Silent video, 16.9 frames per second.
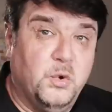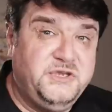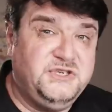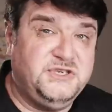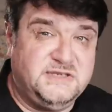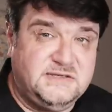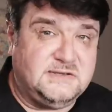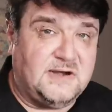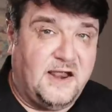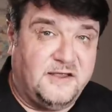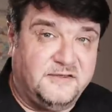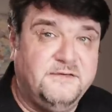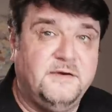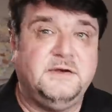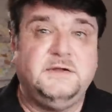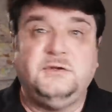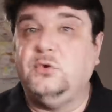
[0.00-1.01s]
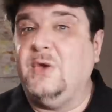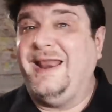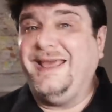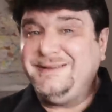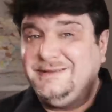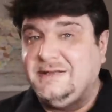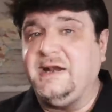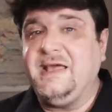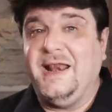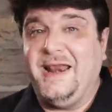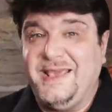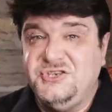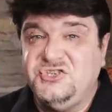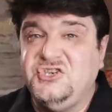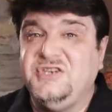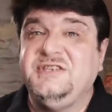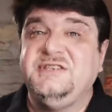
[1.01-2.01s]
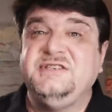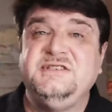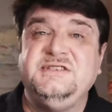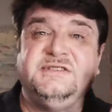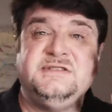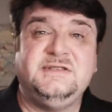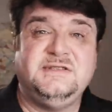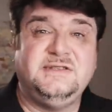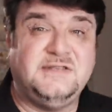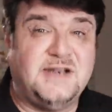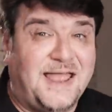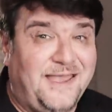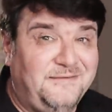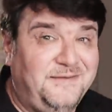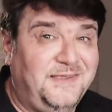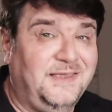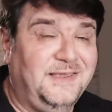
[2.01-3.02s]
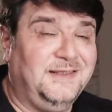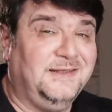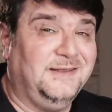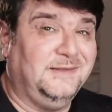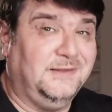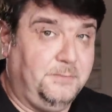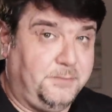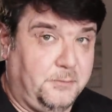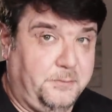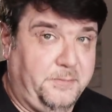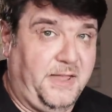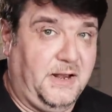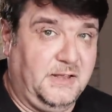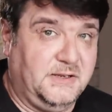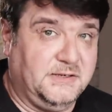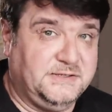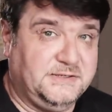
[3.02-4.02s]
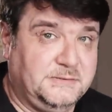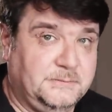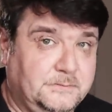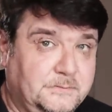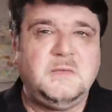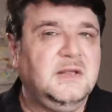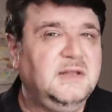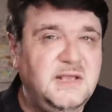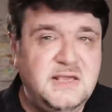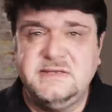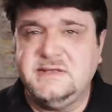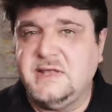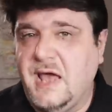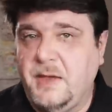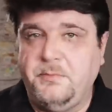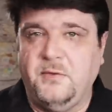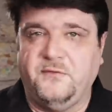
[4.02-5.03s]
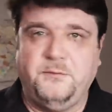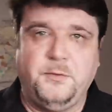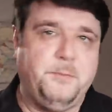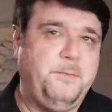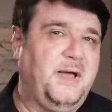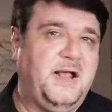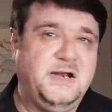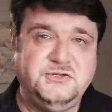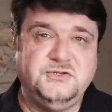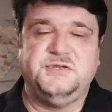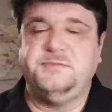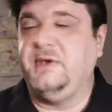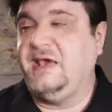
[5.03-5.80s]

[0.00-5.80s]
which is transferred to electrical engines driving the propellers. This type of propulsion